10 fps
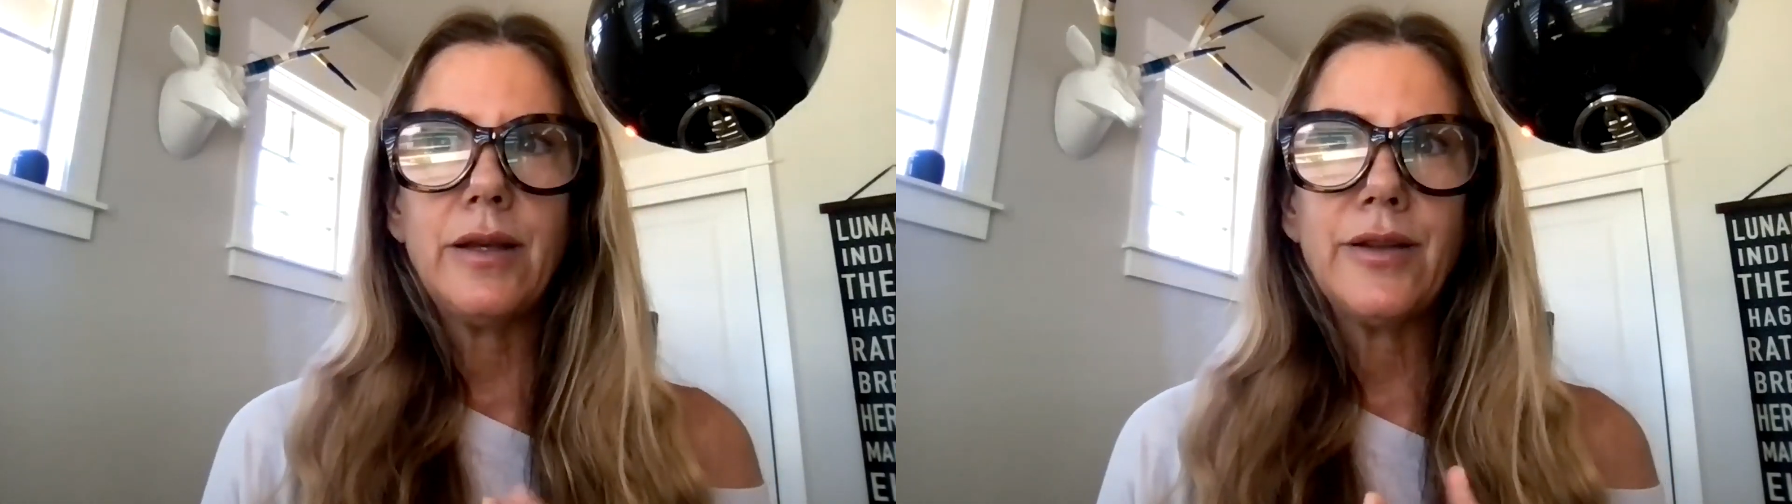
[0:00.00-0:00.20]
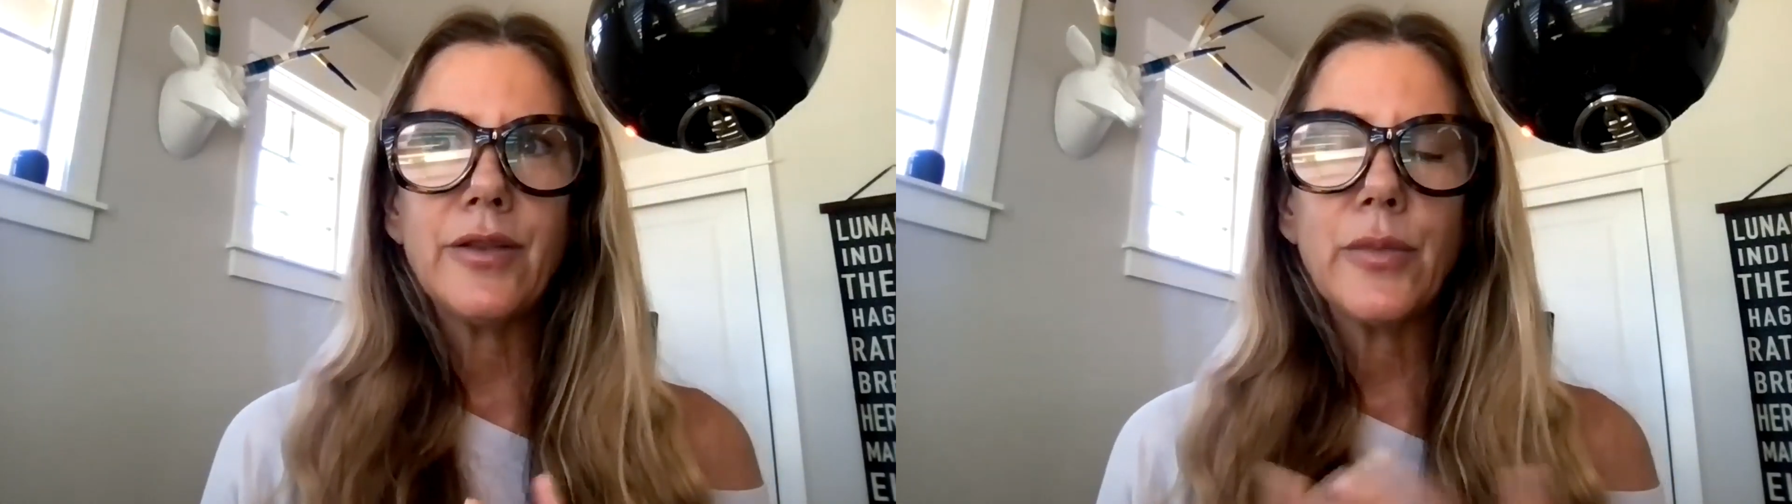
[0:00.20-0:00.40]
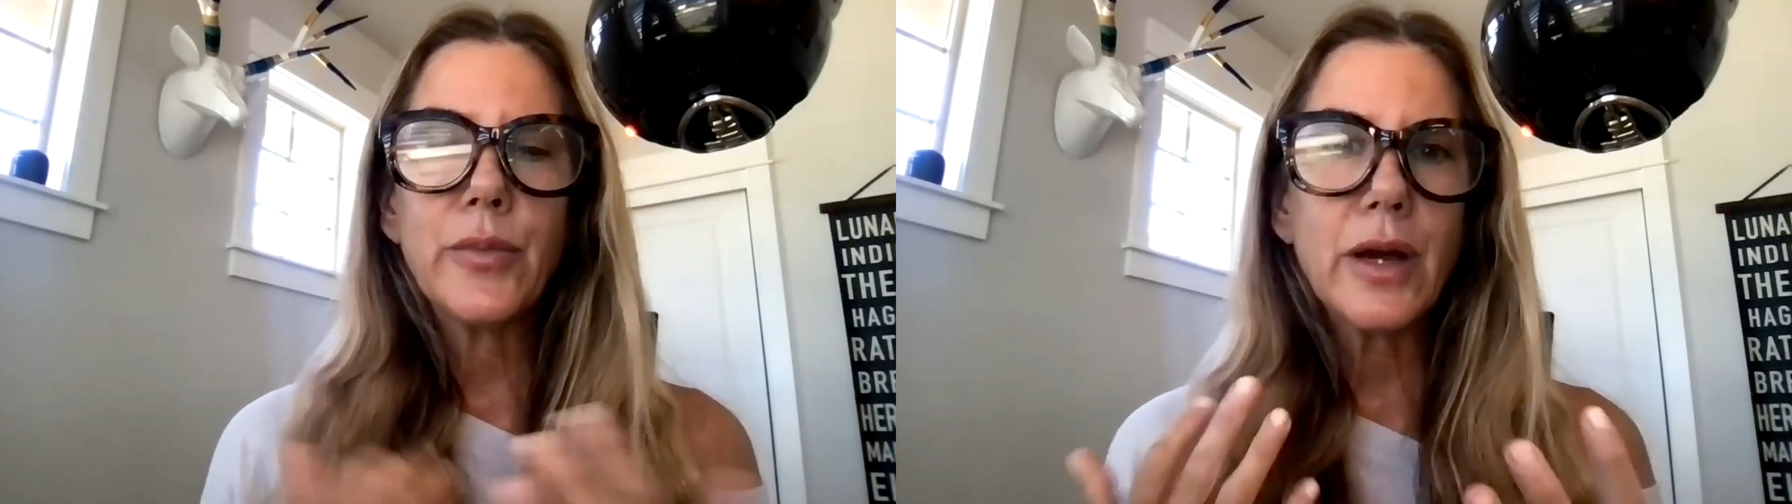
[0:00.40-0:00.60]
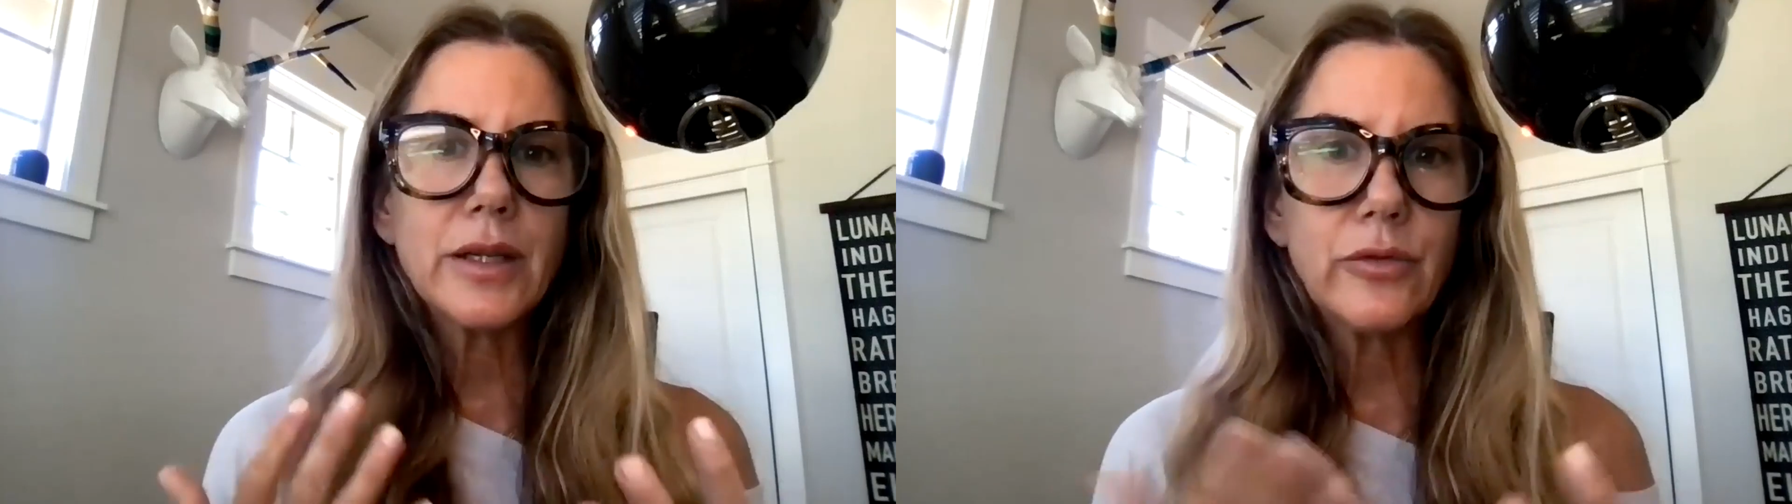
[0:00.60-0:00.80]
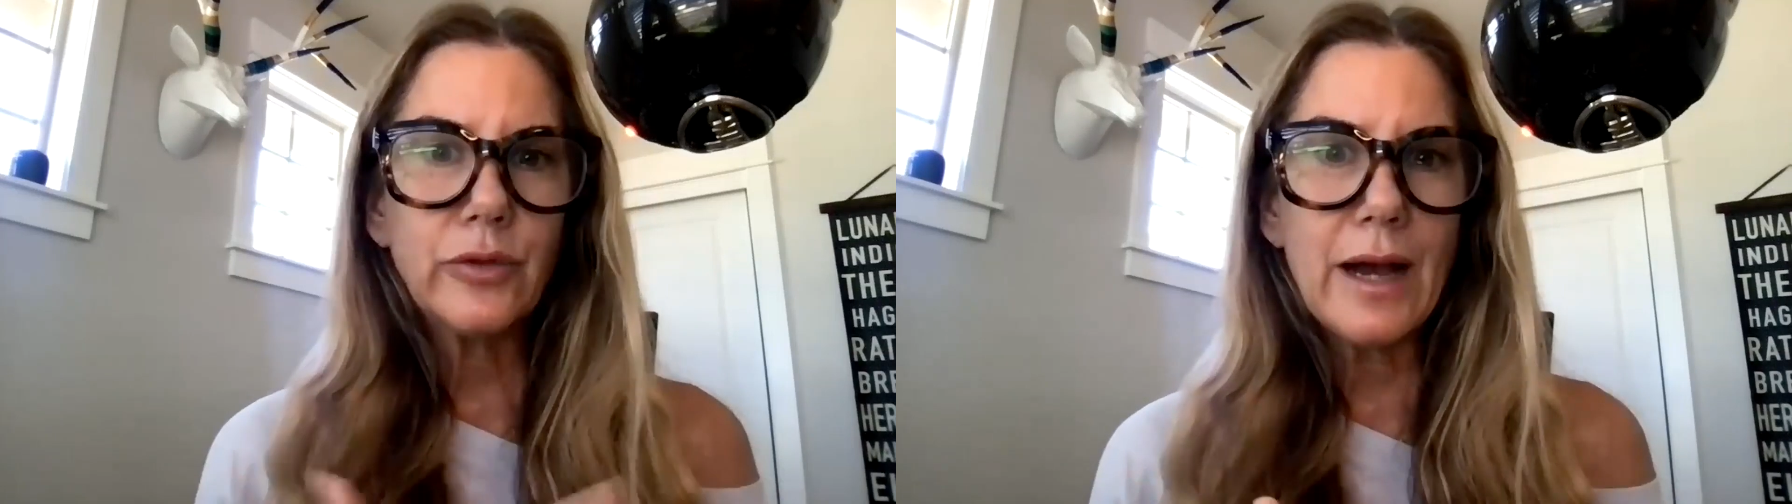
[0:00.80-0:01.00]
they're
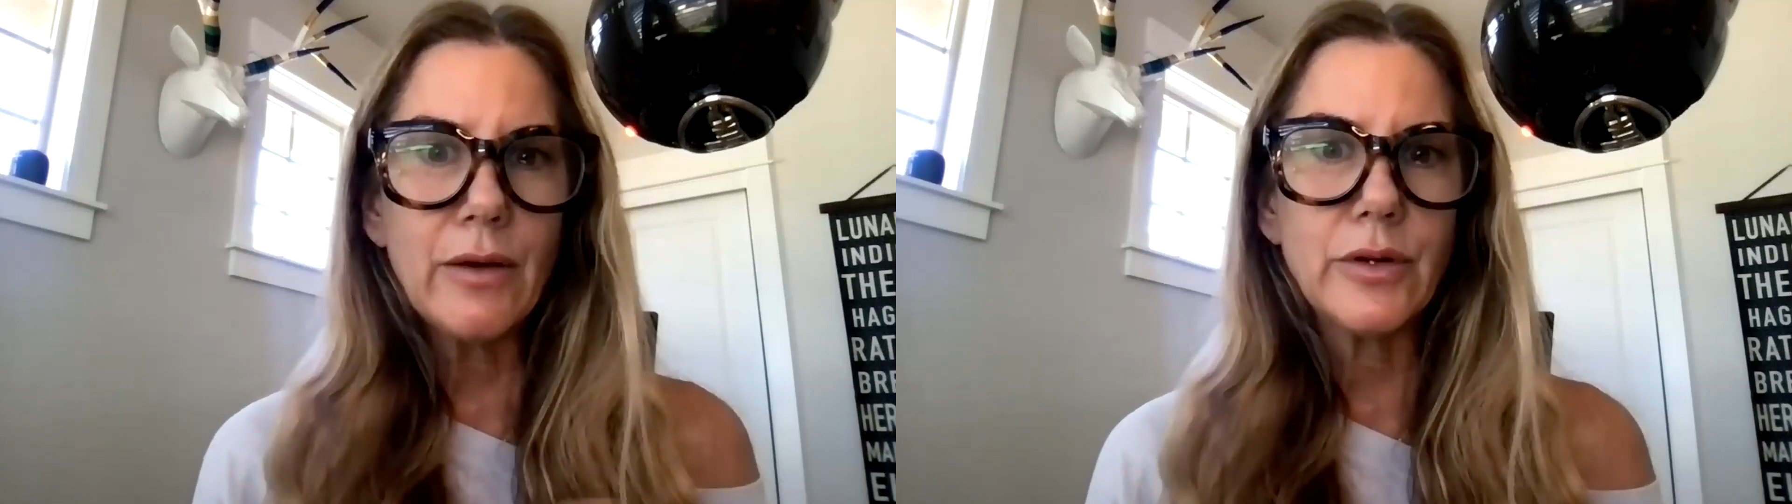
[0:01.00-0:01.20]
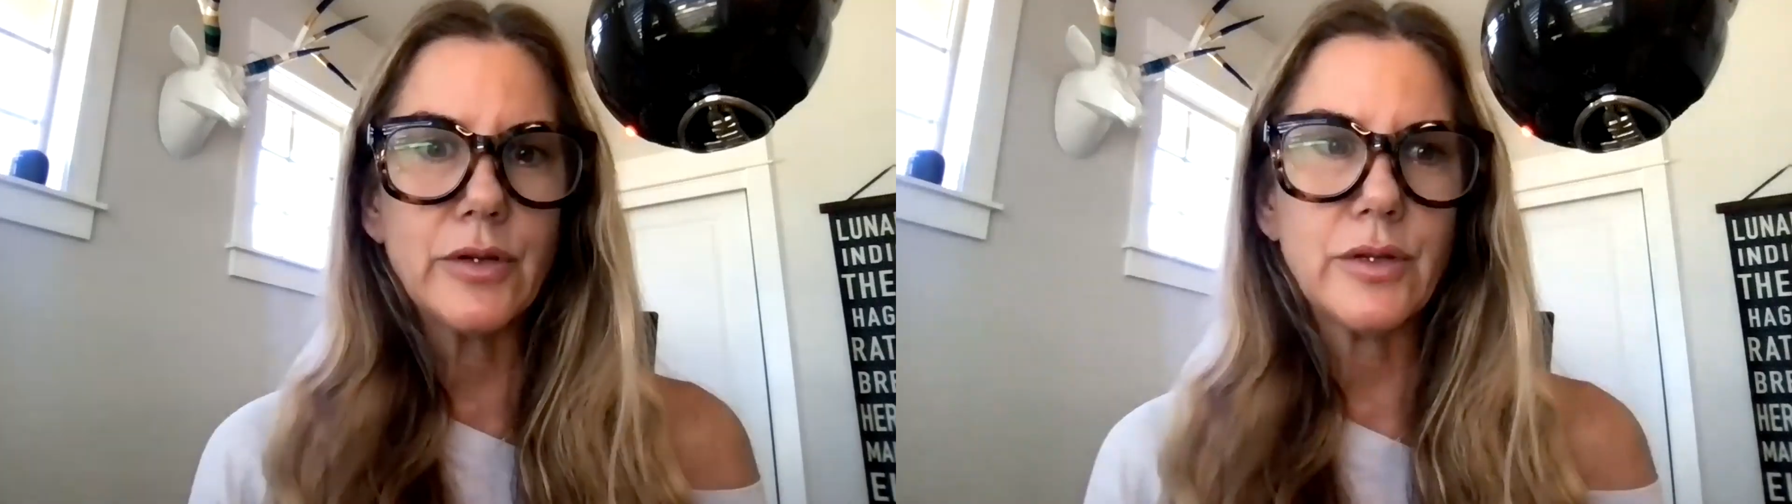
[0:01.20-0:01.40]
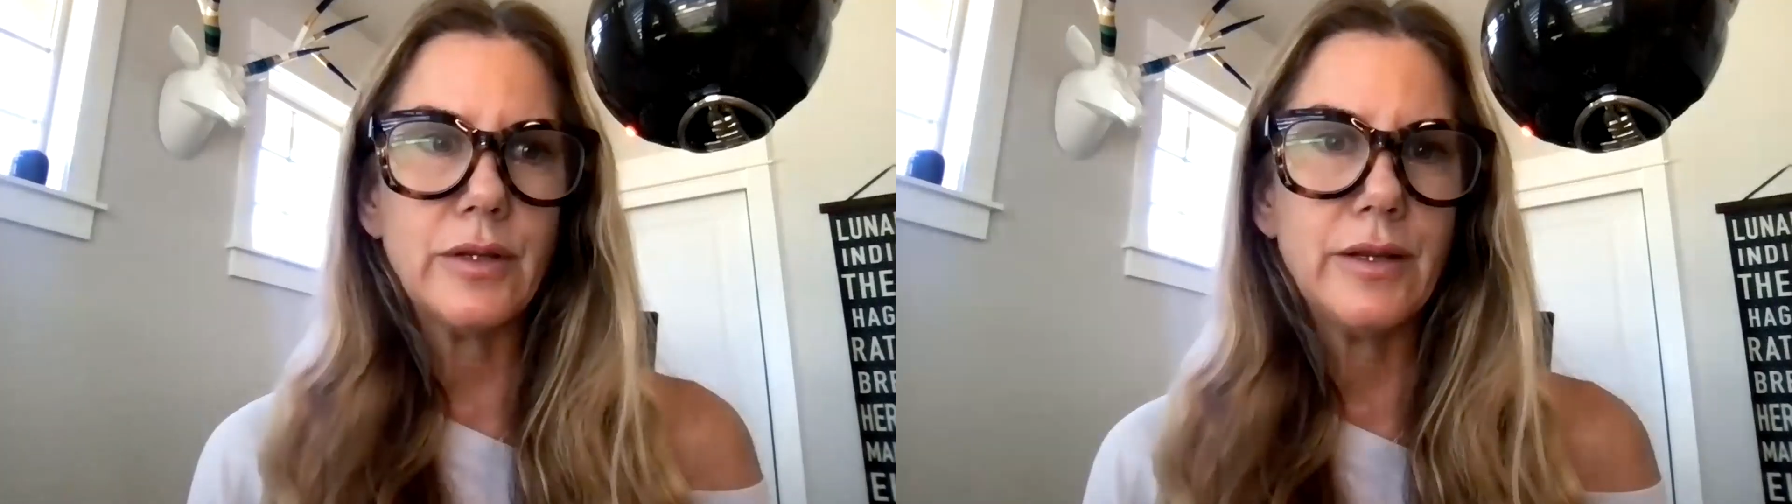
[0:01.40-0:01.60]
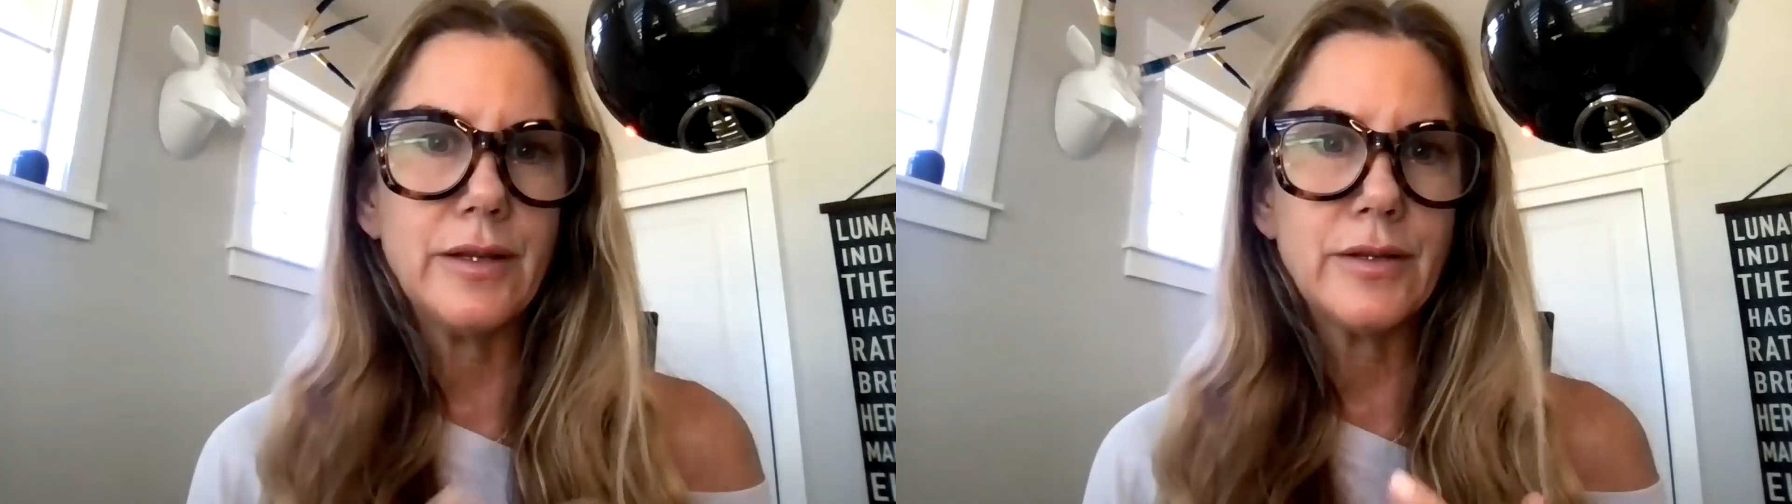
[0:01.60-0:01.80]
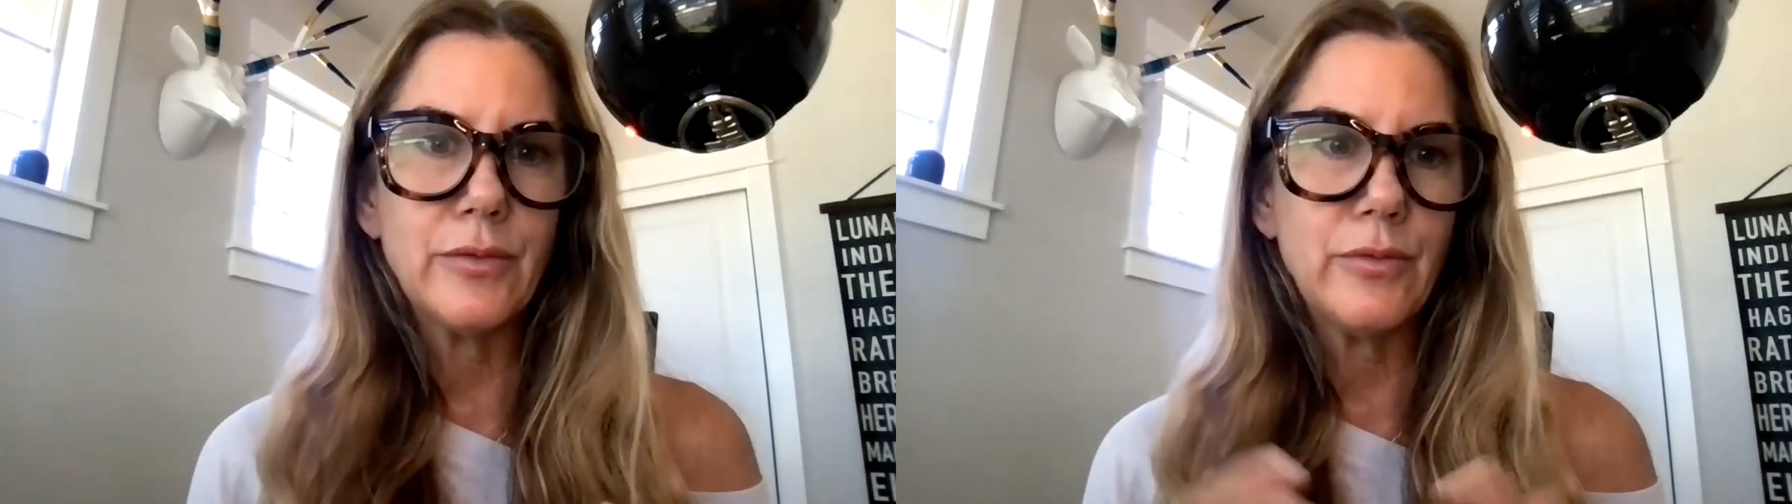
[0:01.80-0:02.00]
pressed flowers in these